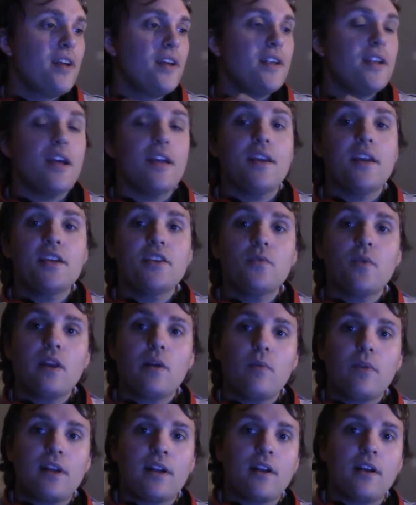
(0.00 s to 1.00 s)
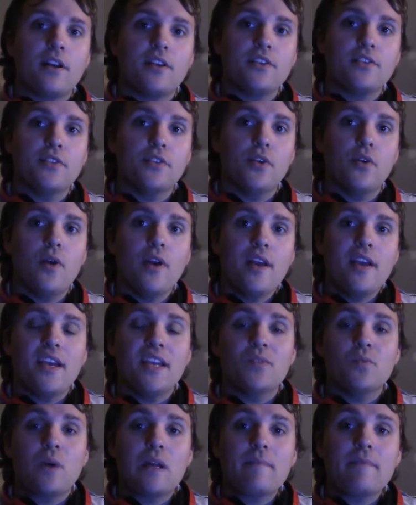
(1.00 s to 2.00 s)
Now, next one I want to cut to
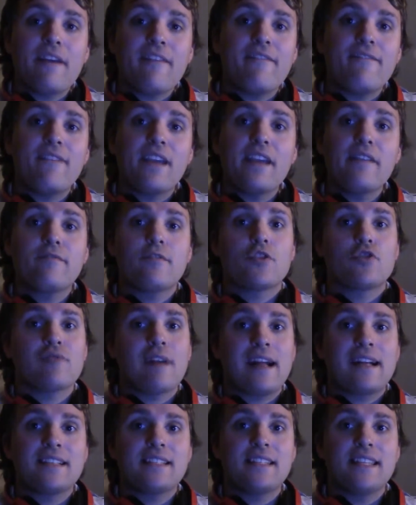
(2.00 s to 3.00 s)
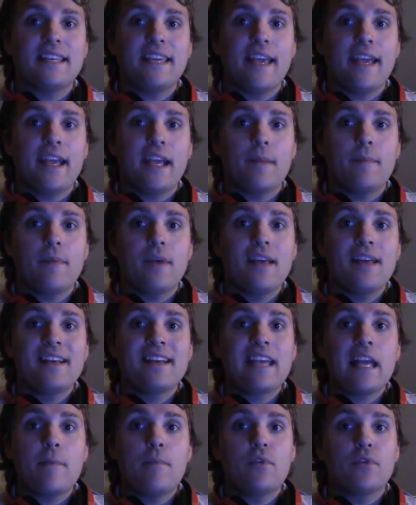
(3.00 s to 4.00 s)
is one of my favorite tracks in the game,
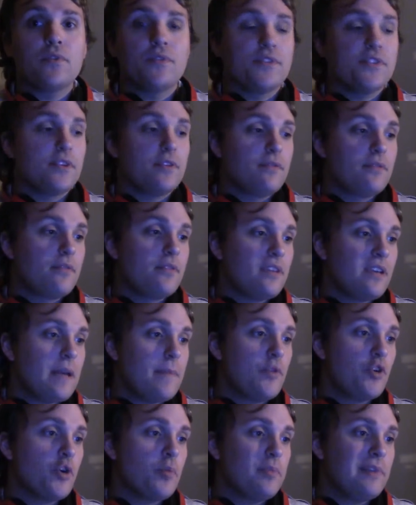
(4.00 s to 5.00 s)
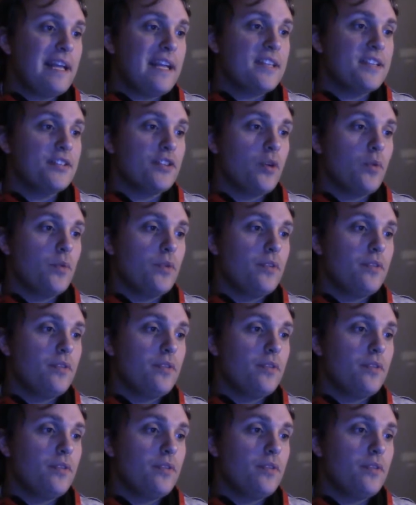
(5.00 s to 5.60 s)
Chemical Plant Zone.